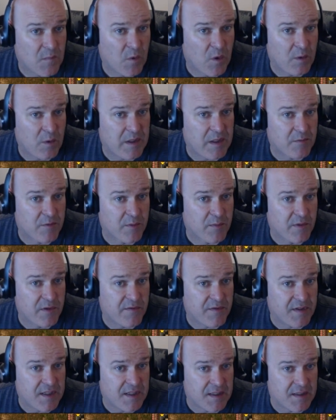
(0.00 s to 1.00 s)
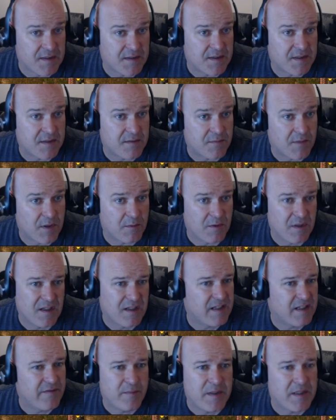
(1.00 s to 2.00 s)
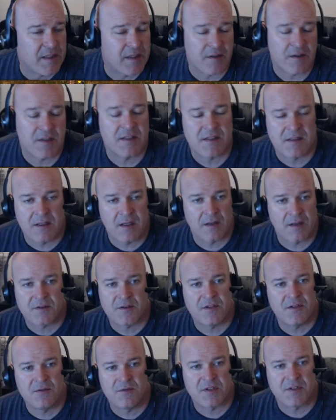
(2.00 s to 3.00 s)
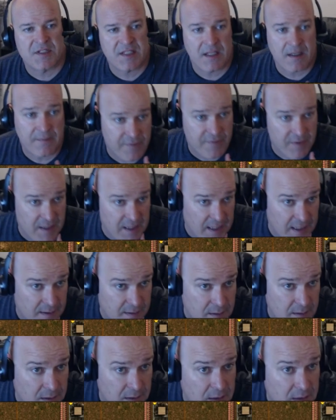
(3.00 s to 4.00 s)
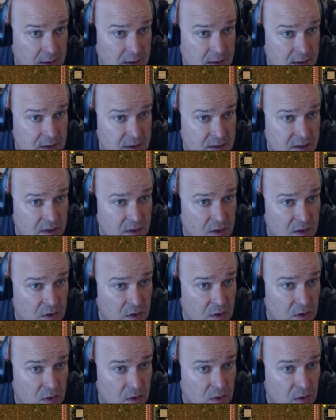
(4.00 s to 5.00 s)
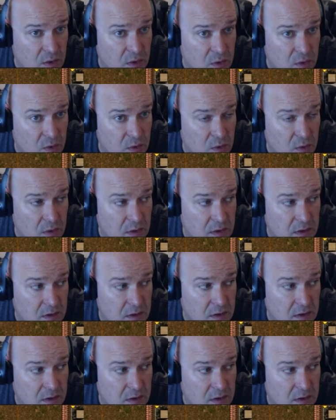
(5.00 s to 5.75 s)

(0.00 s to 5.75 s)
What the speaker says: Well, we can remove these, but we'll leave them in there because the other 2 are set up for that. So